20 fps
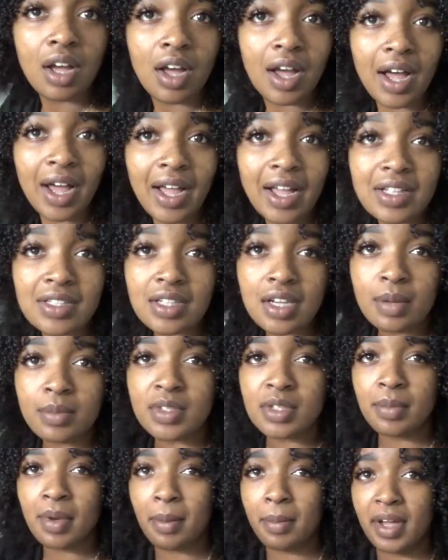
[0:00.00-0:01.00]
I had to come
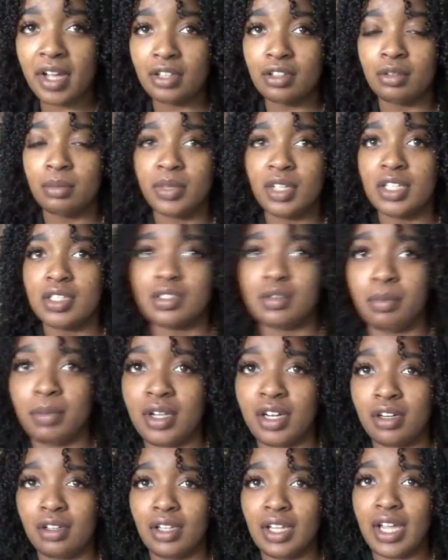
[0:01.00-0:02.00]
to my bathroom and get some
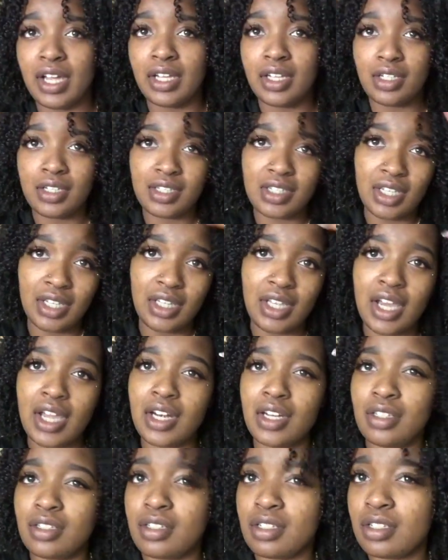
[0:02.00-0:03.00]
better lighting because that
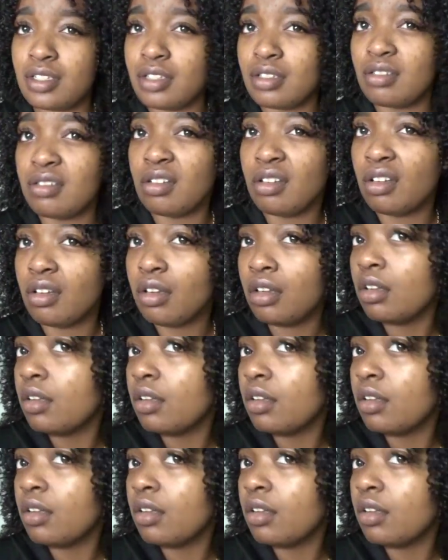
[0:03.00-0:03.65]
lighting just ugh.